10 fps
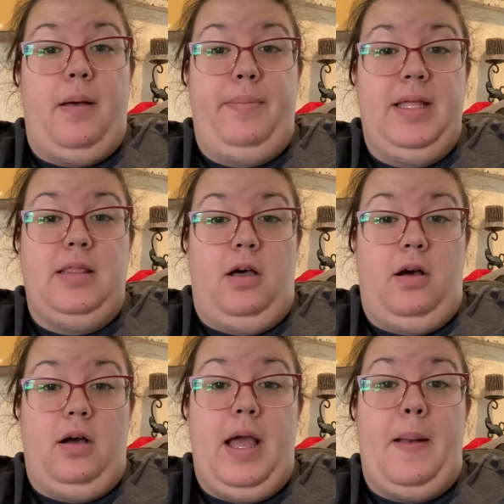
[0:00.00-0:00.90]
a bit
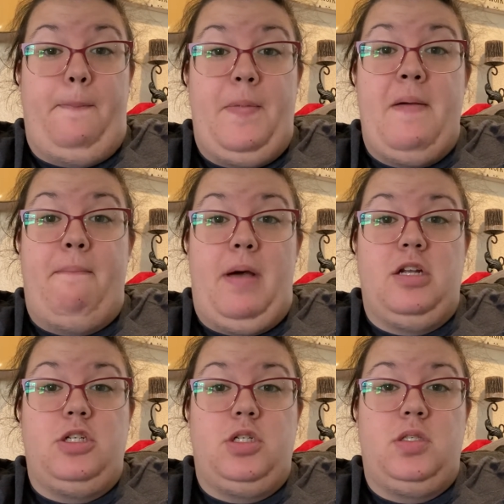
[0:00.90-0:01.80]
long, and a bit much.